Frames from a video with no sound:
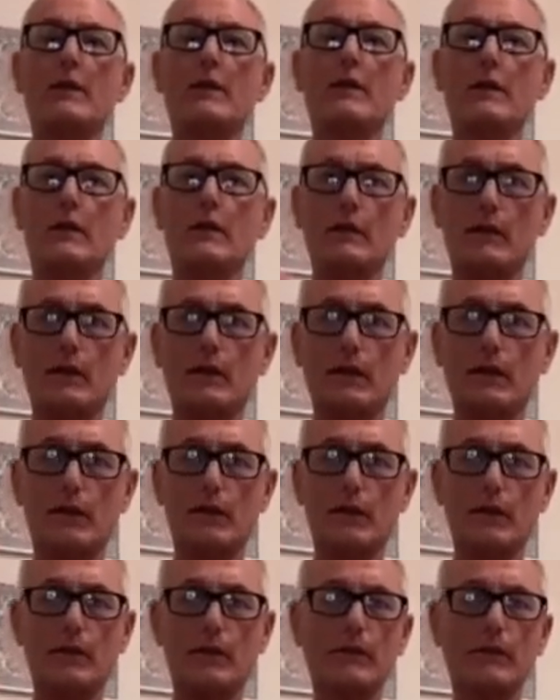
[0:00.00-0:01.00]

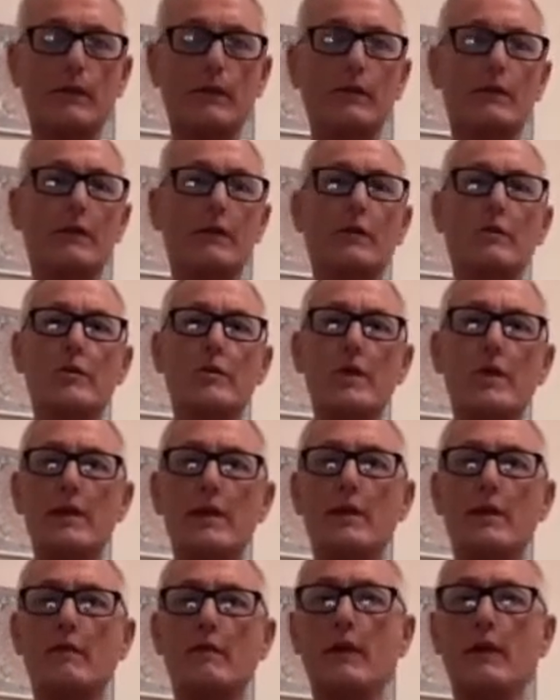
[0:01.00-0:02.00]
The
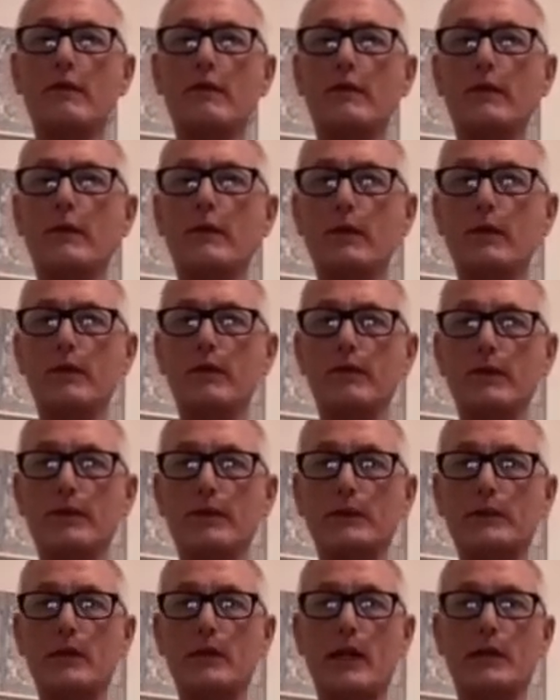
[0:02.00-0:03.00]
rhythm of the
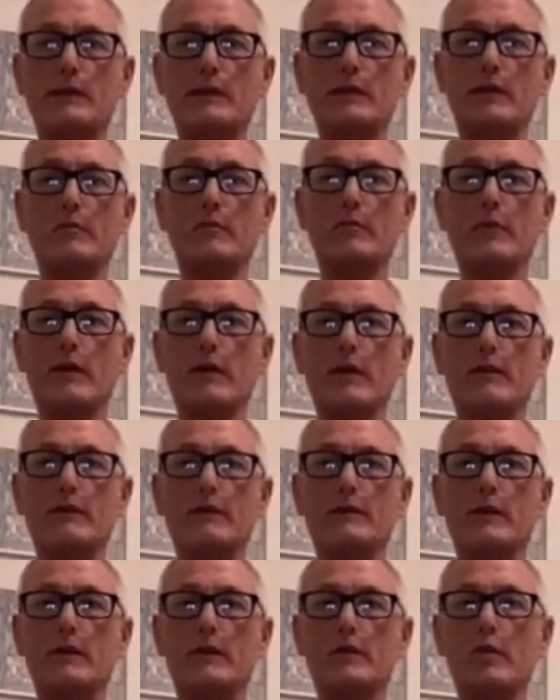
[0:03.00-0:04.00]
universe has a
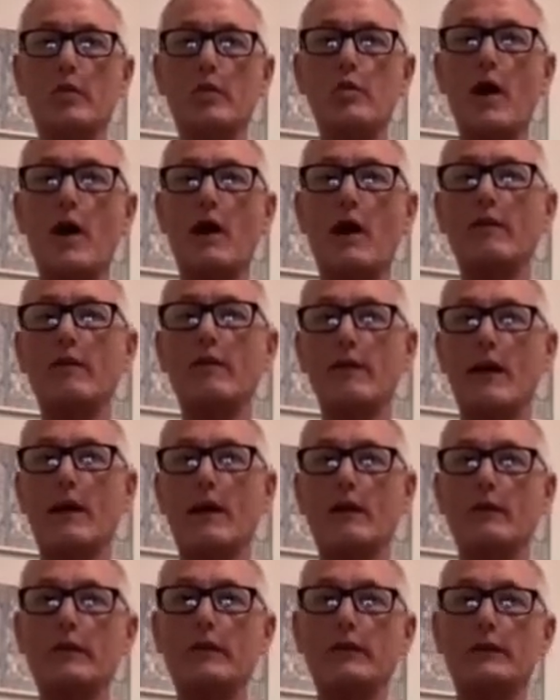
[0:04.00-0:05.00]
12
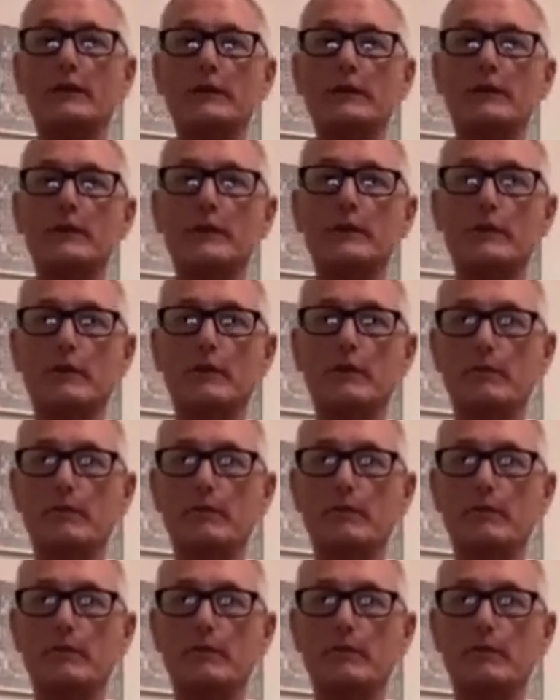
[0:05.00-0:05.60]
hours,